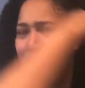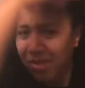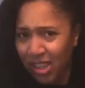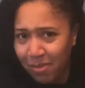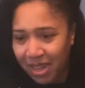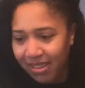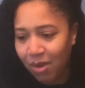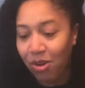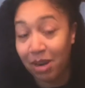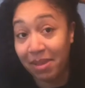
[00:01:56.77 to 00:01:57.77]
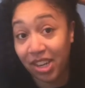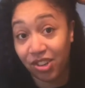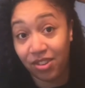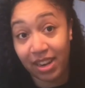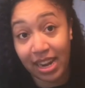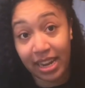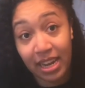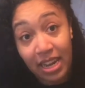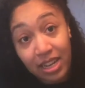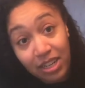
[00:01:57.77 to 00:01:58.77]
Just because I want to make sure that I
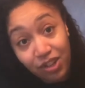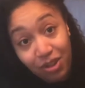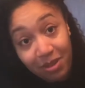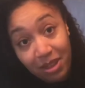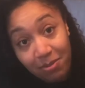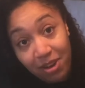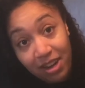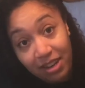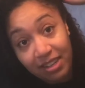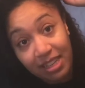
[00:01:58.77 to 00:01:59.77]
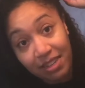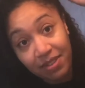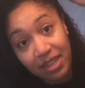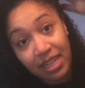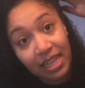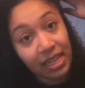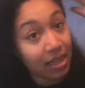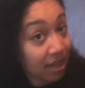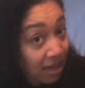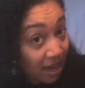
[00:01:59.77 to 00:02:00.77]
distribute the product evenly.
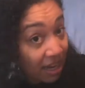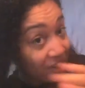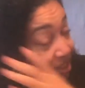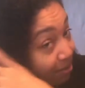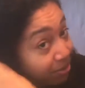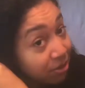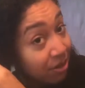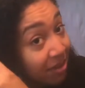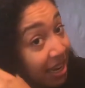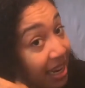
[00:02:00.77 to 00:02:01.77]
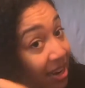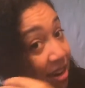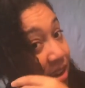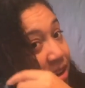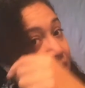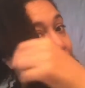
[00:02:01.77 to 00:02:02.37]
I shampooed my hair.